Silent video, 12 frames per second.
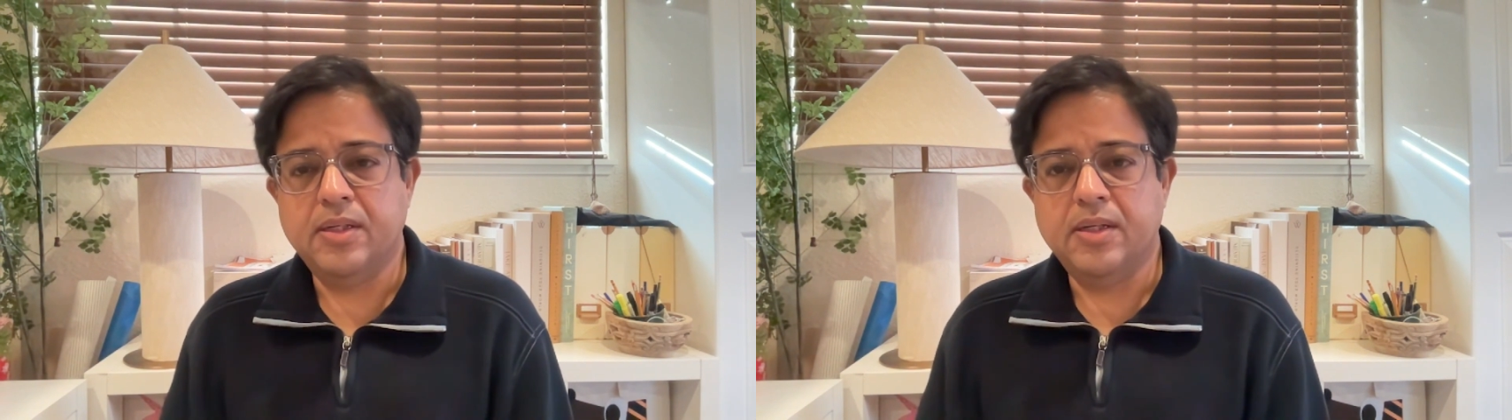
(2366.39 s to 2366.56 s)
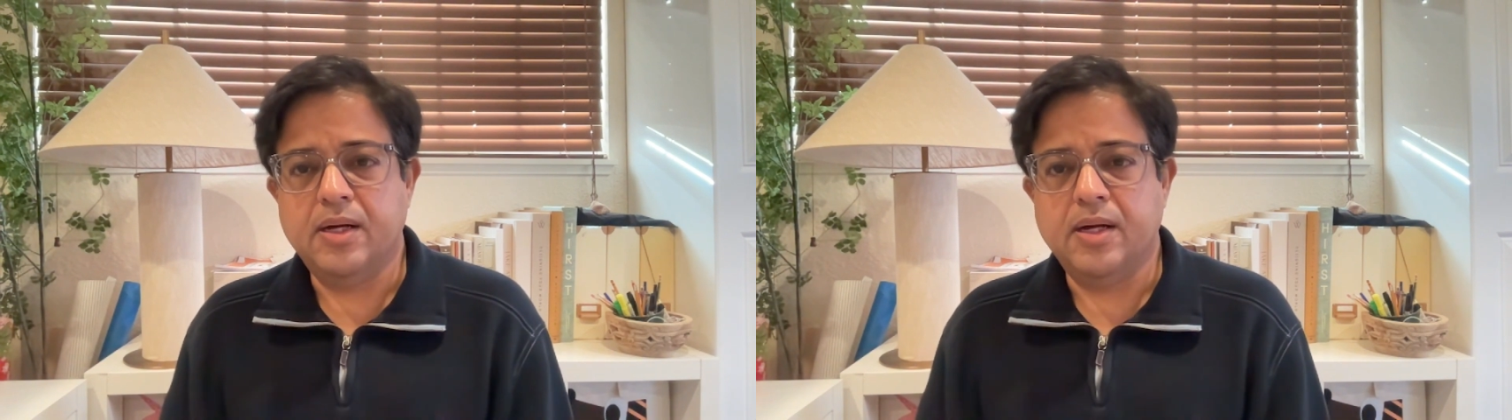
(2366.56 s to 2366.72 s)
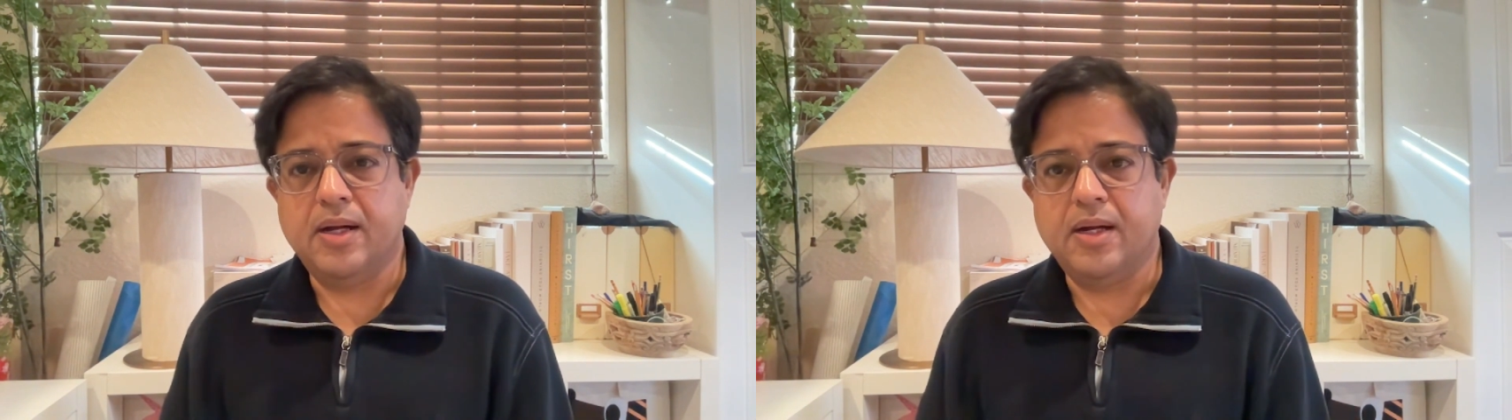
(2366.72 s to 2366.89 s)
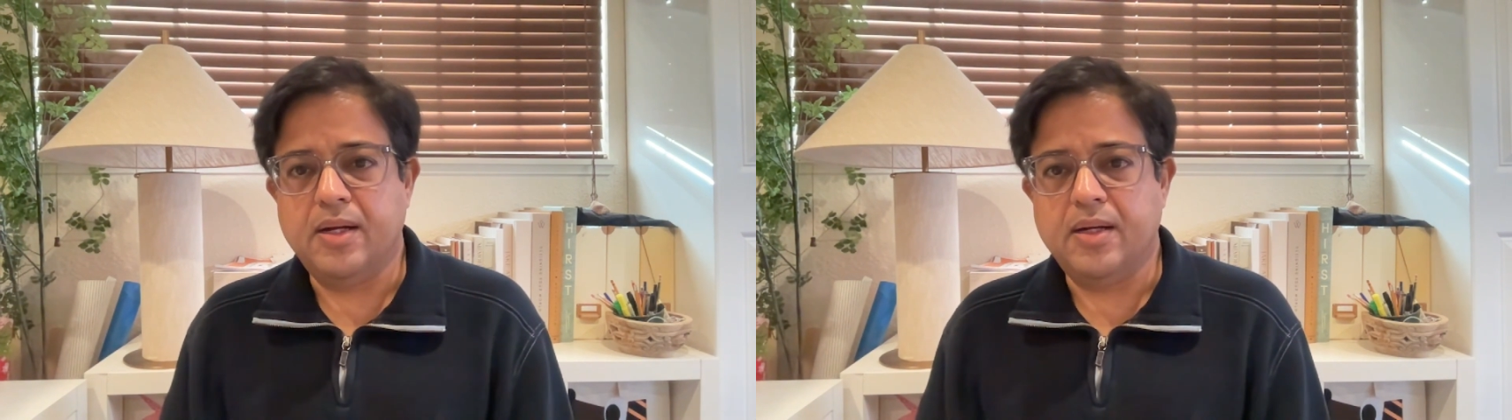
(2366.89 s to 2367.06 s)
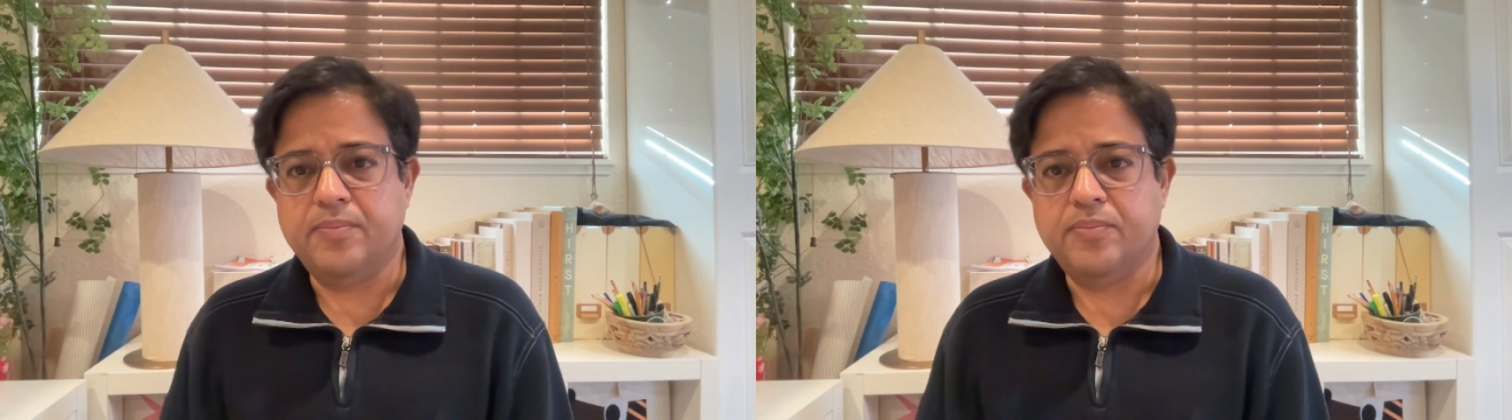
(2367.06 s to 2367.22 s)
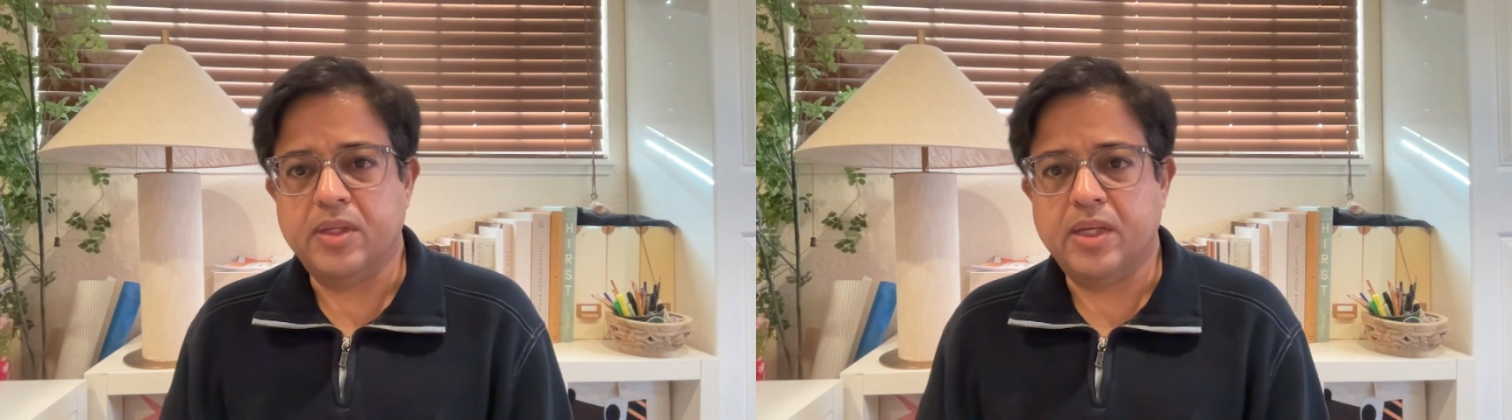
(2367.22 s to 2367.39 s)

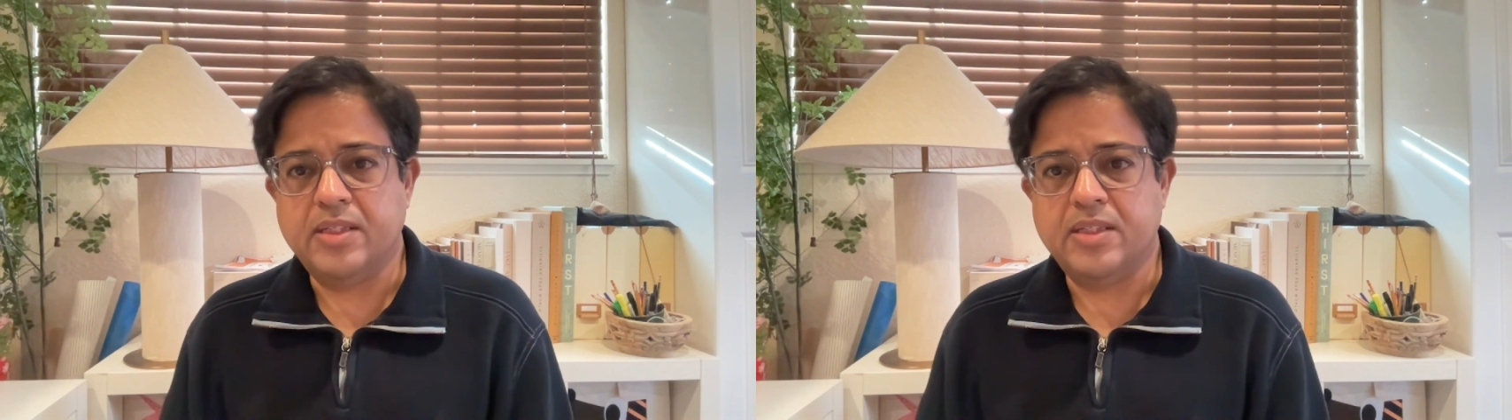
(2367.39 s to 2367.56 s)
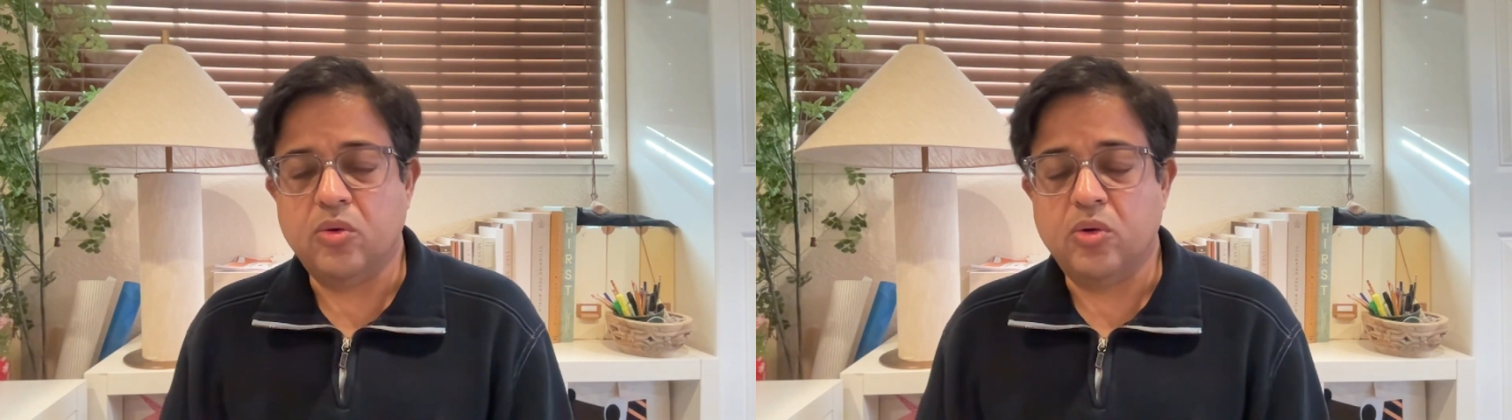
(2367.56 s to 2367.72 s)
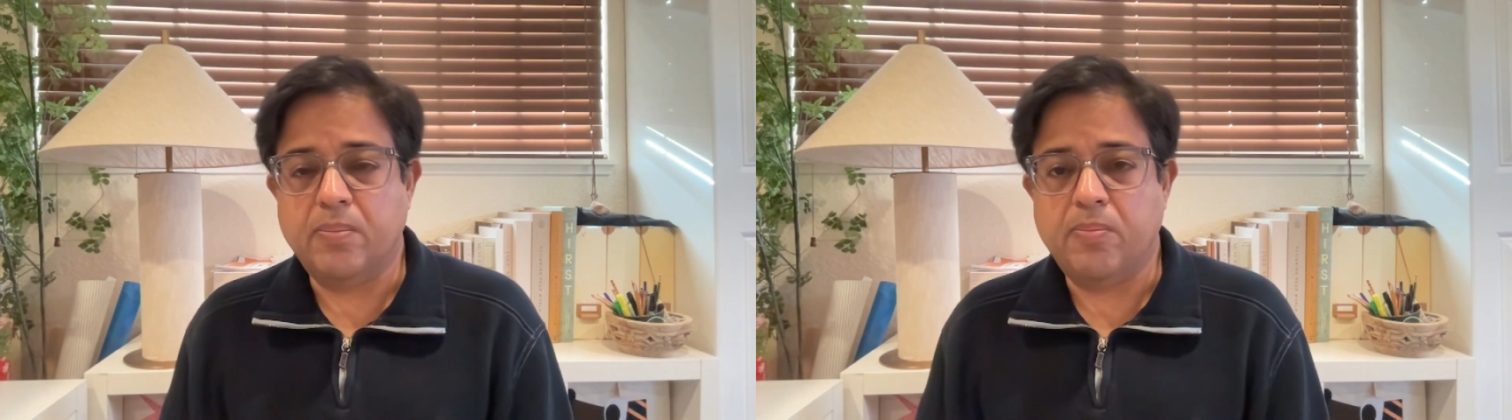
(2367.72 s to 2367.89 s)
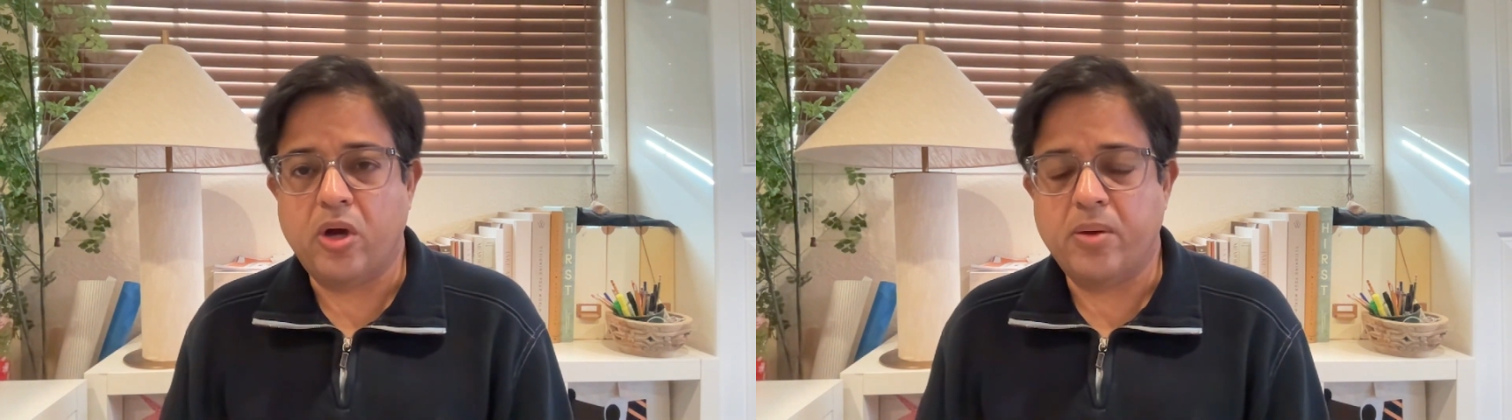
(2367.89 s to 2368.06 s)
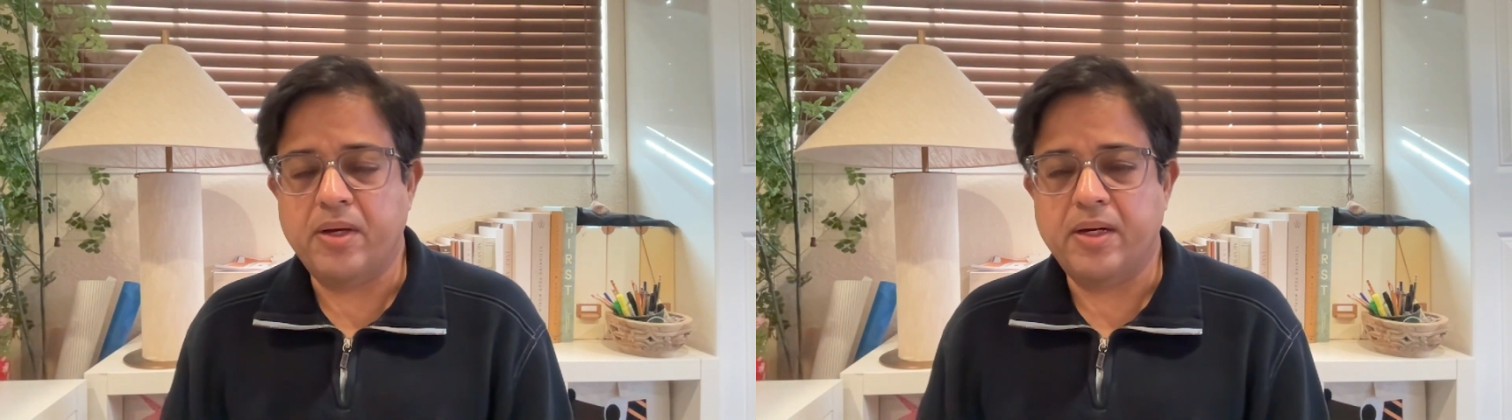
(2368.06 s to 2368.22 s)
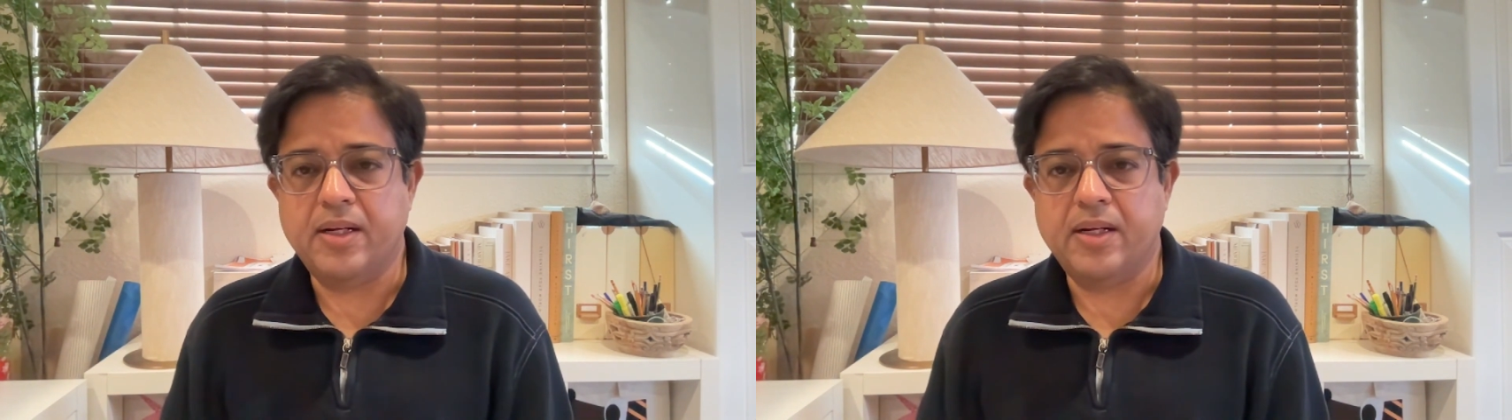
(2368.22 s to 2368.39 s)
There is no
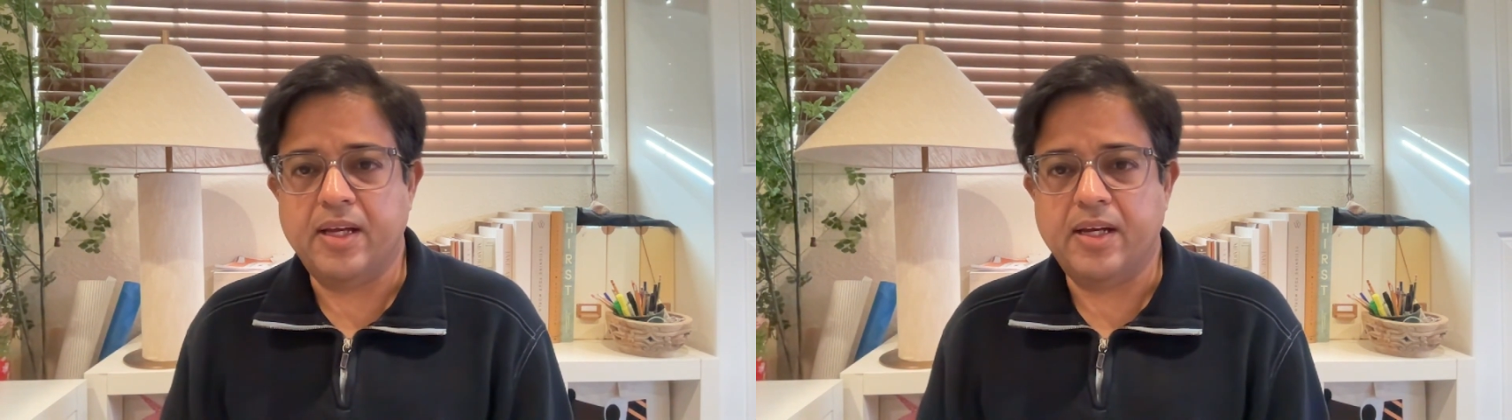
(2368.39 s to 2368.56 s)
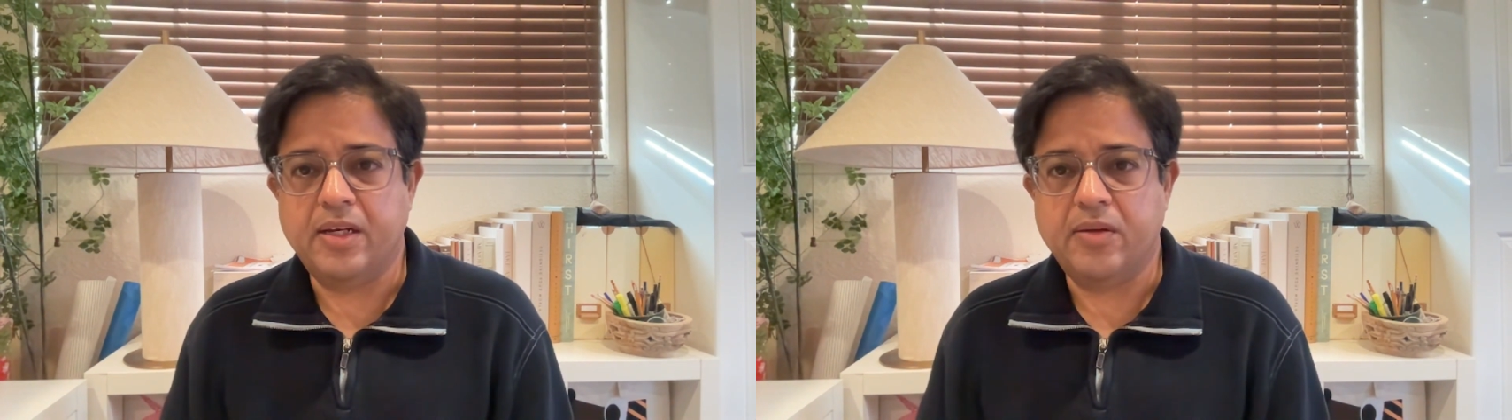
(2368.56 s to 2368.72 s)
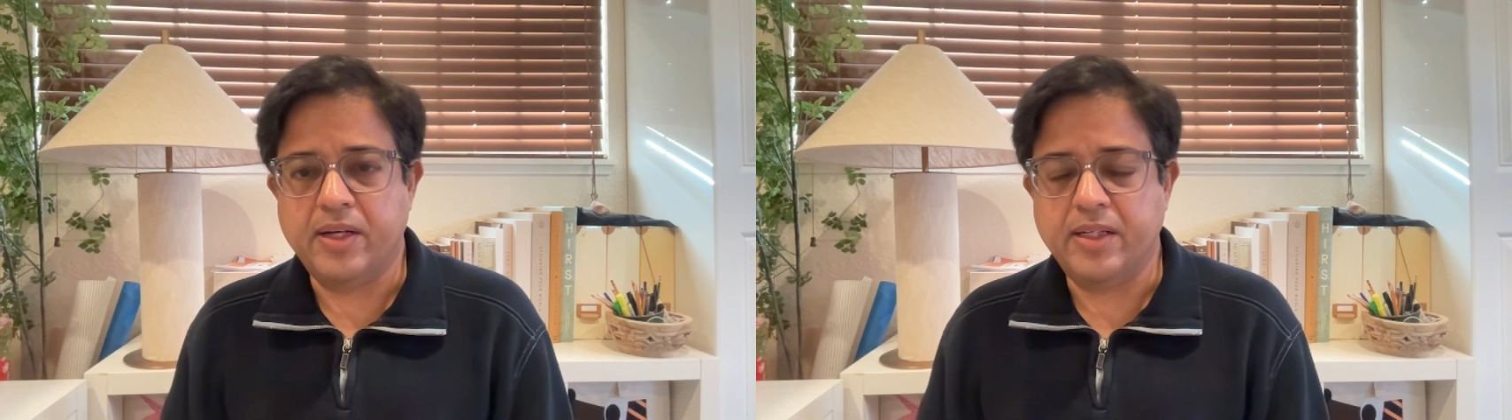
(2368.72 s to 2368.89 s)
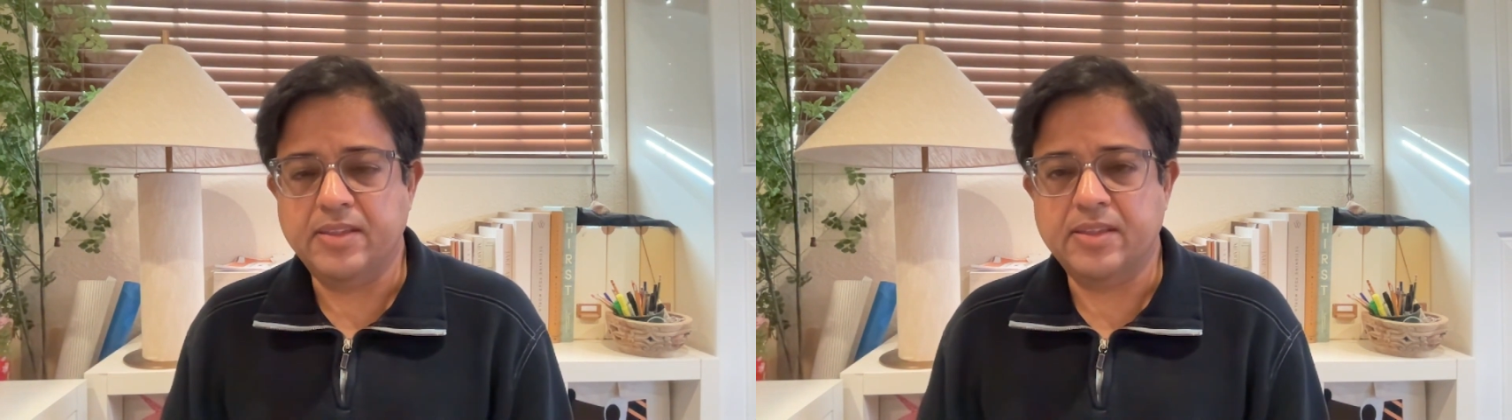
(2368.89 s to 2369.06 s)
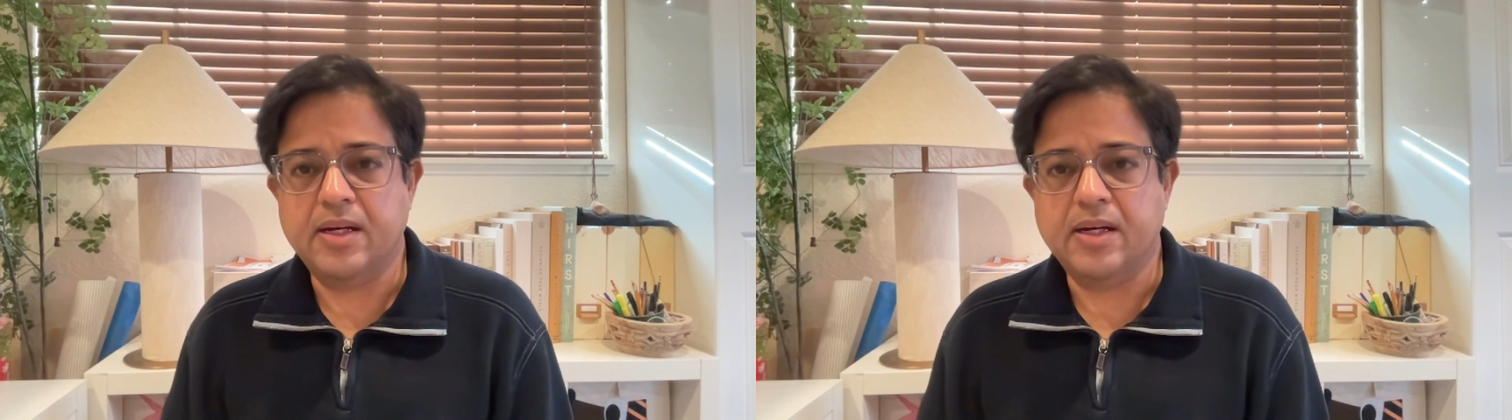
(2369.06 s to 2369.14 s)
deployment in any device.